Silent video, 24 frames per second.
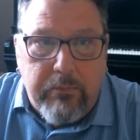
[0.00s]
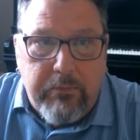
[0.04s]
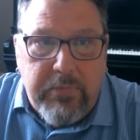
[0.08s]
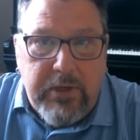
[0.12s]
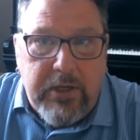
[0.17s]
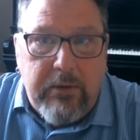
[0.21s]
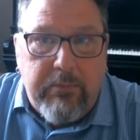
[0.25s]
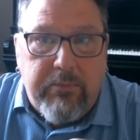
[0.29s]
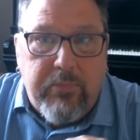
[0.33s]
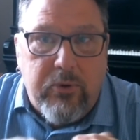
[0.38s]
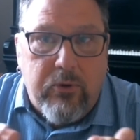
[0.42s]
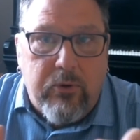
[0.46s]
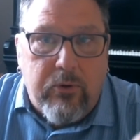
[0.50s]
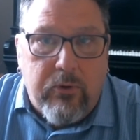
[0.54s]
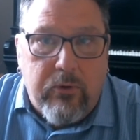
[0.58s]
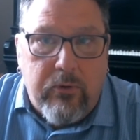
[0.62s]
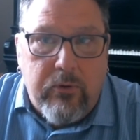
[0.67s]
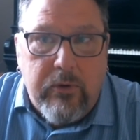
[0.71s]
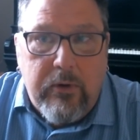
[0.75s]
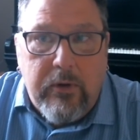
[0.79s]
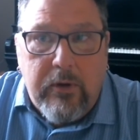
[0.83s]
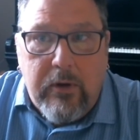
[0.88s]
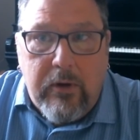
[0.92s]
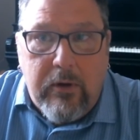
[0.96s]

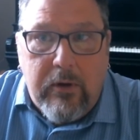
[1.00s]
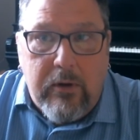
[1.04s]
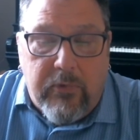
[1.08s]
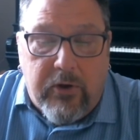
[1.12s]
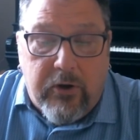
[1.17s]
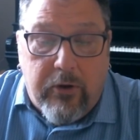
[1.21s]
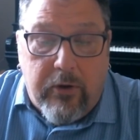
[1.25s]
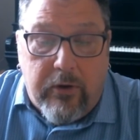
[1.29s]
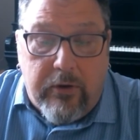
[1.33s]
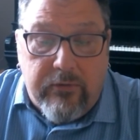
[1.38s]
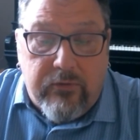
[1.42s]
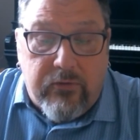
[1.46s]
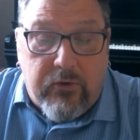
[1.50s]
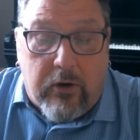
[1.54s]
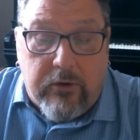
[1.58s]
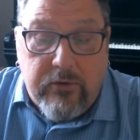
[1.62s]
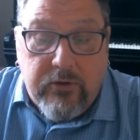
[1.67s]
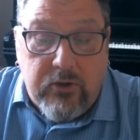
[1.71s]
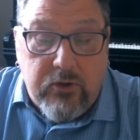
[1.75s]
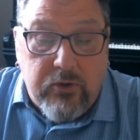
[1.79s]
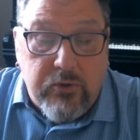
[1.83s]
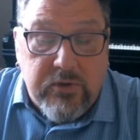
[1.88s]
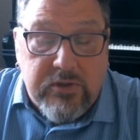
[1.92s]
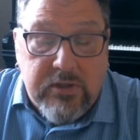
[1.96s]
people, they're going to
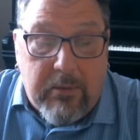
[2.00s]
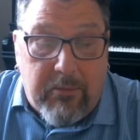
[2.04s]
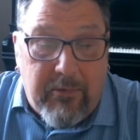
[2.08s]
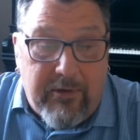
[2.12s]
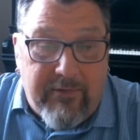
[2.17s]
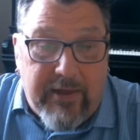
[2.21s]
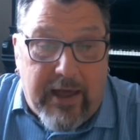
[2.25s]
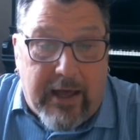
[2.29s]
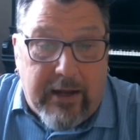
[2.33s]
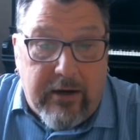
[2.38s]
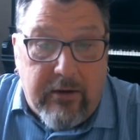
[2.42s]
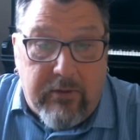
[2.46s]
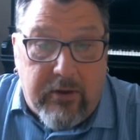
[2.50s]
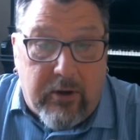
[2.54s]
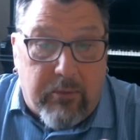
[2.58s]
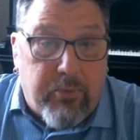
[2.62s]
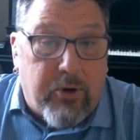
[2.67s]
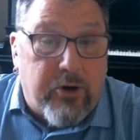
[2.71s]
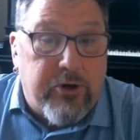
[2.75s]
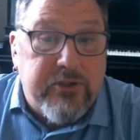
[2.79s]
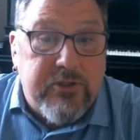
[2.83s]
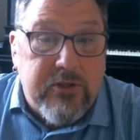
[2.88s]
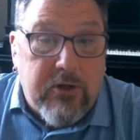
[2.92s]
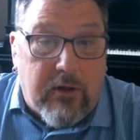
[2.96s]
start to do some of that in their
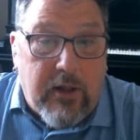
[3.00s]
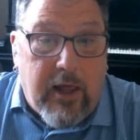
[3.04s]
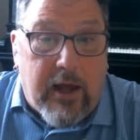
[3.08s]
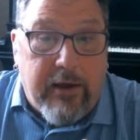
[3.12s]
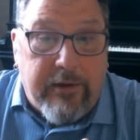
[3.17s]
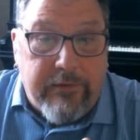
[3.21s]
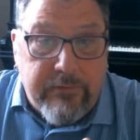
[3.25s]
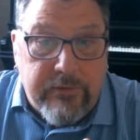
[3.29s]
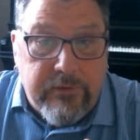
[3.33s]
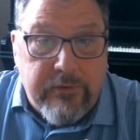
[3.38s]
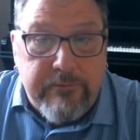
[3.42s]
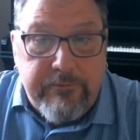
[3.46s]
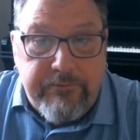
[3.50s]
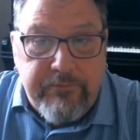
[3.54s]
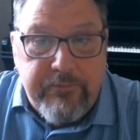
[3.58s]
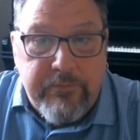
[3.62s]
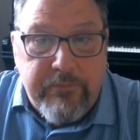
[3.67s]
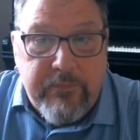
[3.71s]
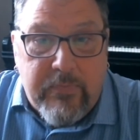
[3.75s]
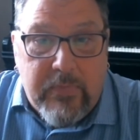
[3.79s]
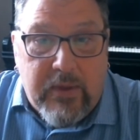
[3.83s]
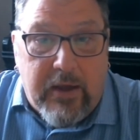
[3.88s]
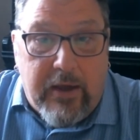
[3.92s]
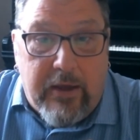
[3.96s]
personal lives,
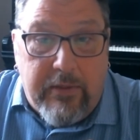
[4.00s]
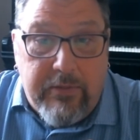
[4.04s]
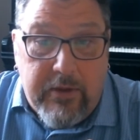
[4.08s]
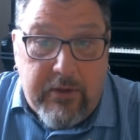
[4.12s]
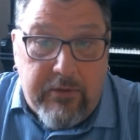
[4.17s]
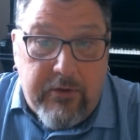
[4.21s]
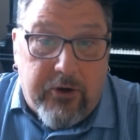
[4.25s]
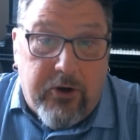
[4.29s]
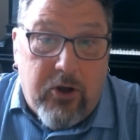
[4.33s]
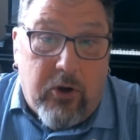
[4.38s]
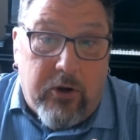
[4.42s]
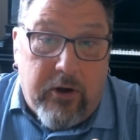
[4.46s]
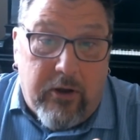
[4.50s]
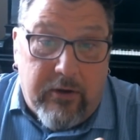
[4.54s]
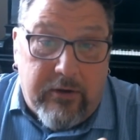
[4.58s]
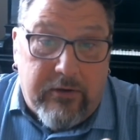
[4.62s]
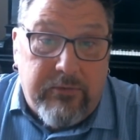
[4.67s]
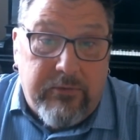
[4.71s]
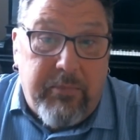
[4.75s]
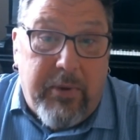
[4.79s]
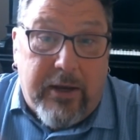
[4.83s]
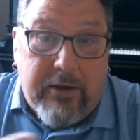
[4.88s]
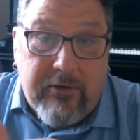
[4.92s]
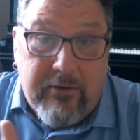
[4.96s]
and then they're going to
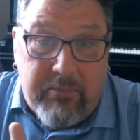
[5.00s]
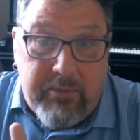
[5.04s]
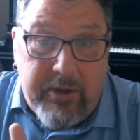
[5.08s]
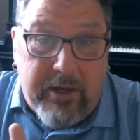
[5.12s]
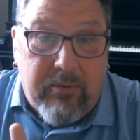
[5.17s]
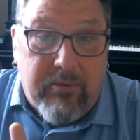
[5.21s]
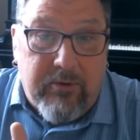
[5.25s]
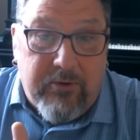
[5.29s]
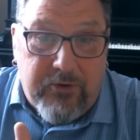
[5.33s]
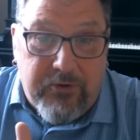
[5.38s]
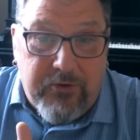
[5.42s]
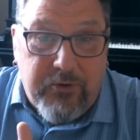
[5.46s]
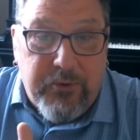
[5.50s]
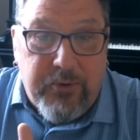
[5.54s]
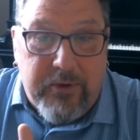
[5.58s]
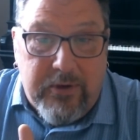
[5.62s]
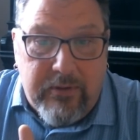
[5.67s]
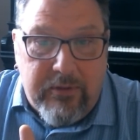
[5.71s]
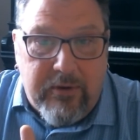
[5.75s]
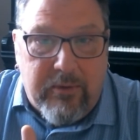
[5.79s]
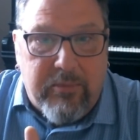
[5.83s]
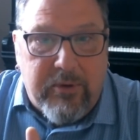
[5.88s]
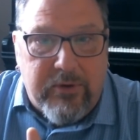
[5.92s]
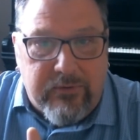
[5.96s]
expect to be able to do it
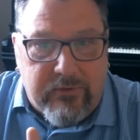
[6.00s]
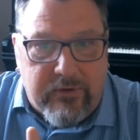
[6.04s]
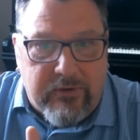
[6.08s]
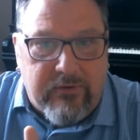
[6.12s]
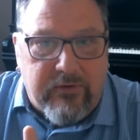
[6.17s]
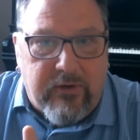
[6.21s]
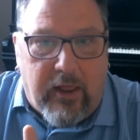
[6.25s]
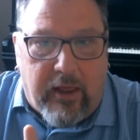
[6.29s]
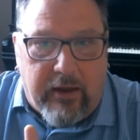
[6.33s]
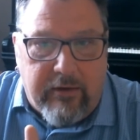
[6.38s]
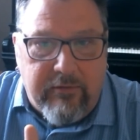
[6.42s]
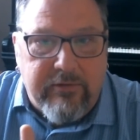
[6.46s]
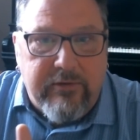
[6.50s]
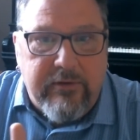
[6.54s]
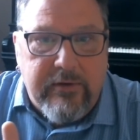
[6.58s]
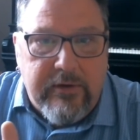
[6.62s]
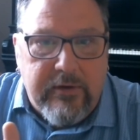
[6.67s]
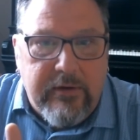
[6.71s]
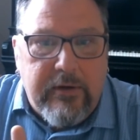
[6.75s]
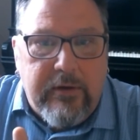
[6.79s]
in their business life.